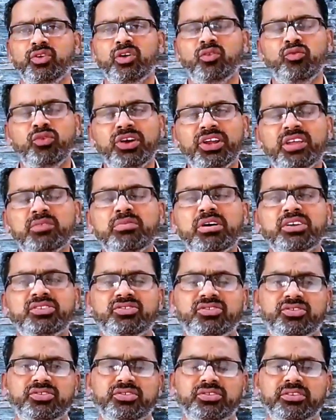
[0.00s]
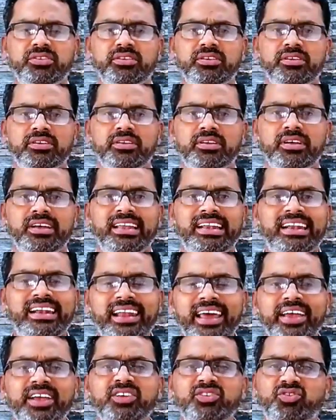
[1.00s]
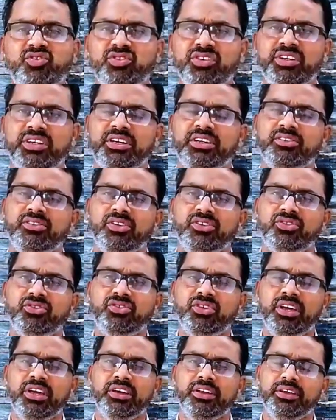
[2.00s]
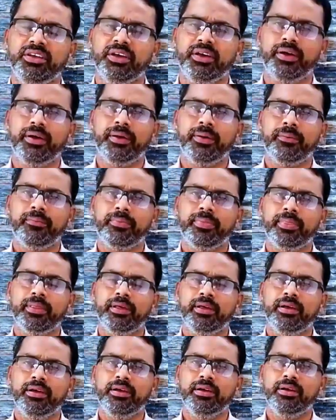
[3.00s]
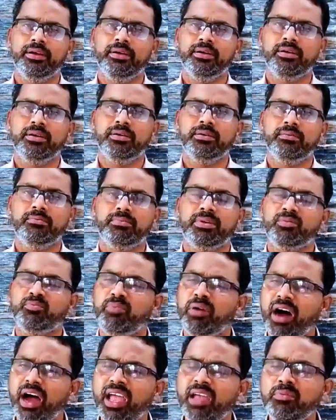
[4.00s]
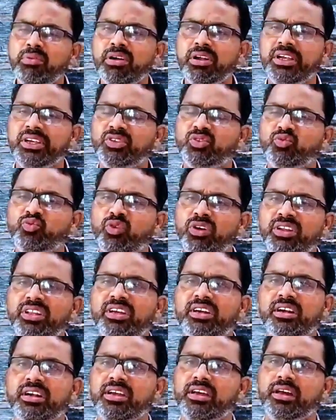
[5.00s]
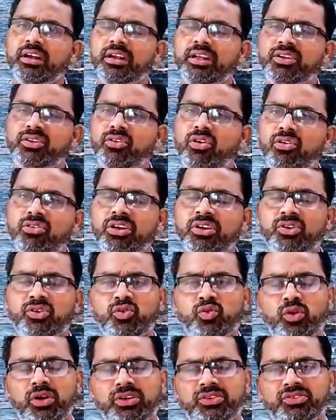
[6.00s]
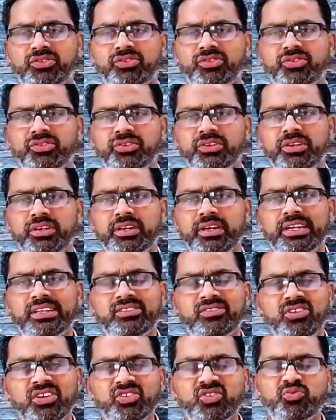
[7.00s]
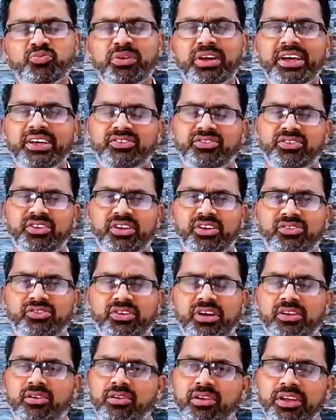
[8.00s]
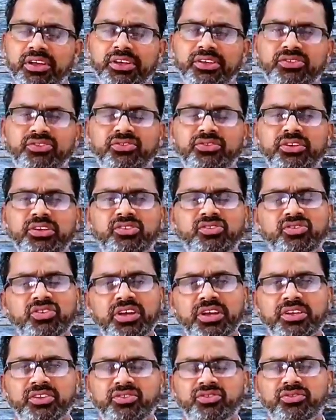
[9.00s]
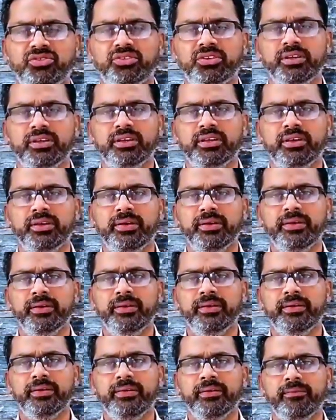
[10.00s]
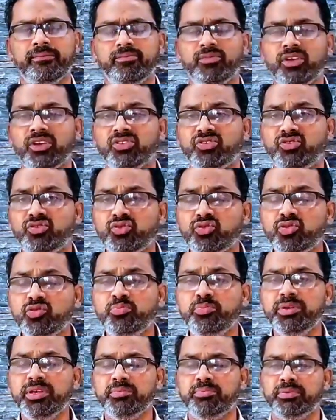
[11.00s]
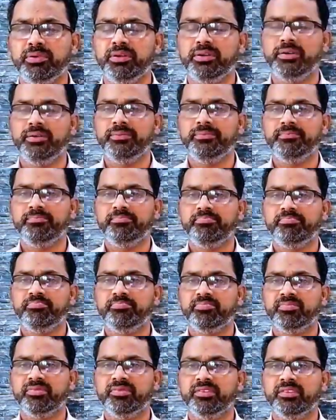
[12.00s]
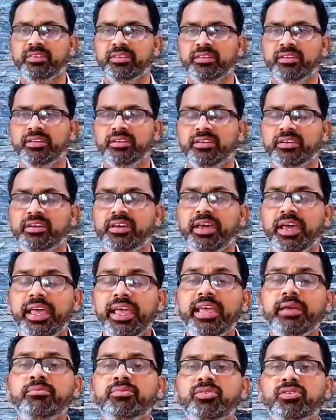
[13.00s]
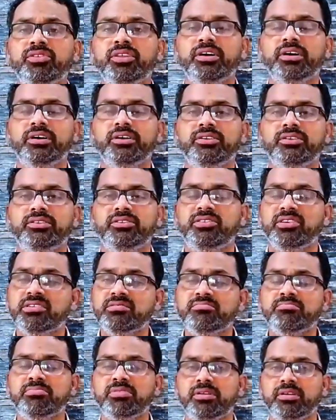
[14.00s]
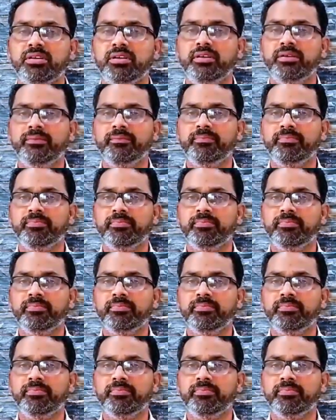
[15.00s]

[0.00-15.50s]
We are very much lazy in this area. But Bible is very clearly talking to us in this passage, at least. It says, these 2 people came to the temple,